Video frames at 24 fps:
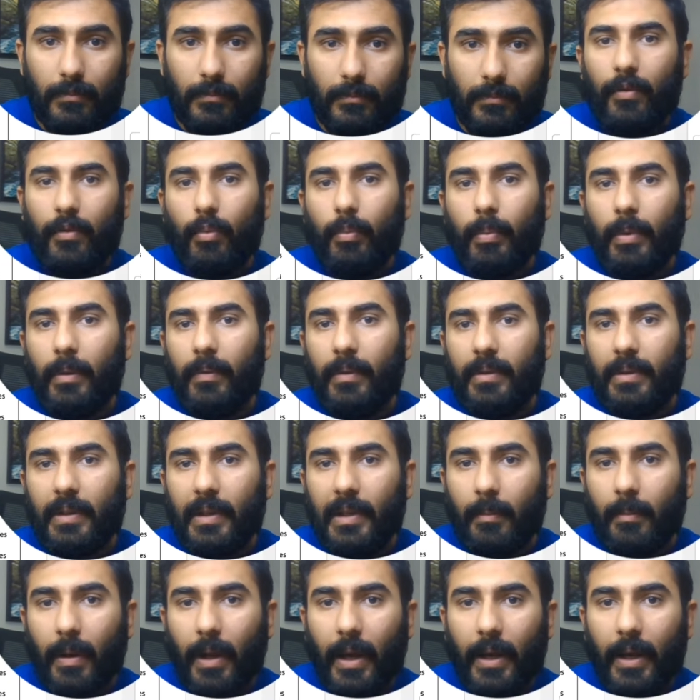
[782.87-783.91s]
Have you
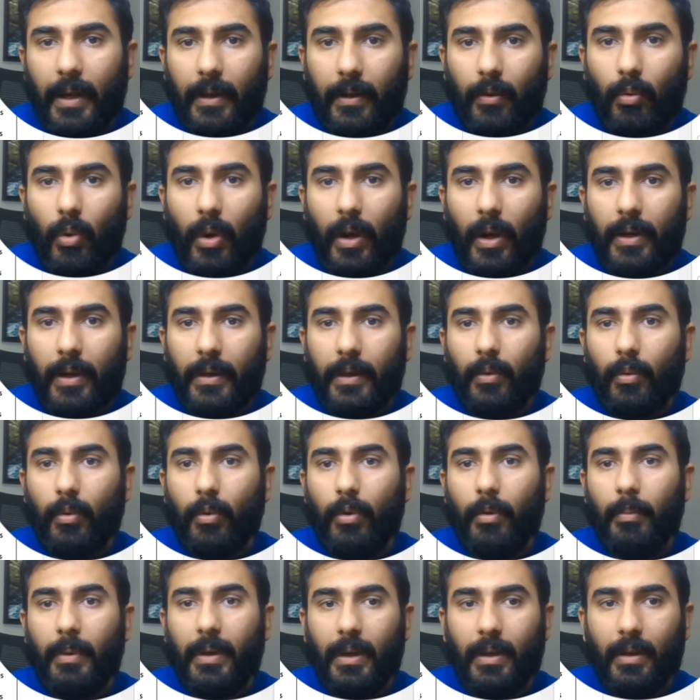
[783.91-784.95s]
previously applied to enter to
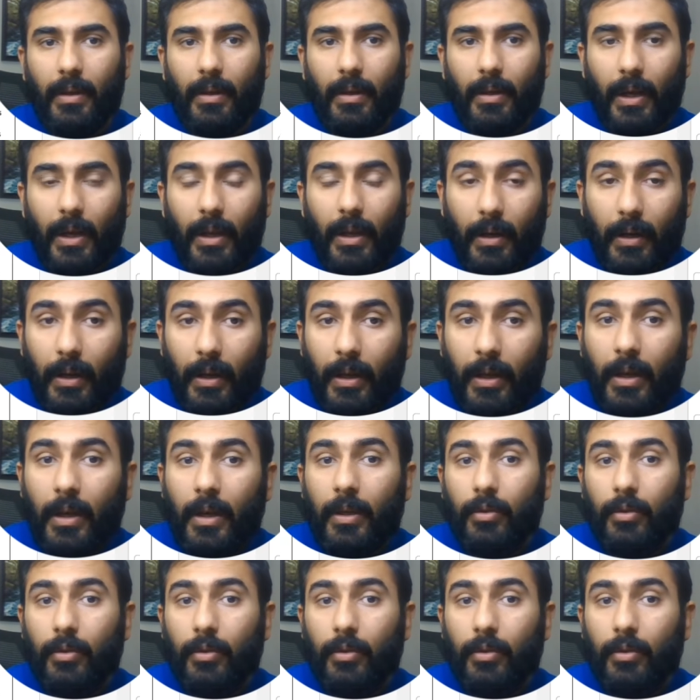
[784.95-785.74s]
remain in Canada?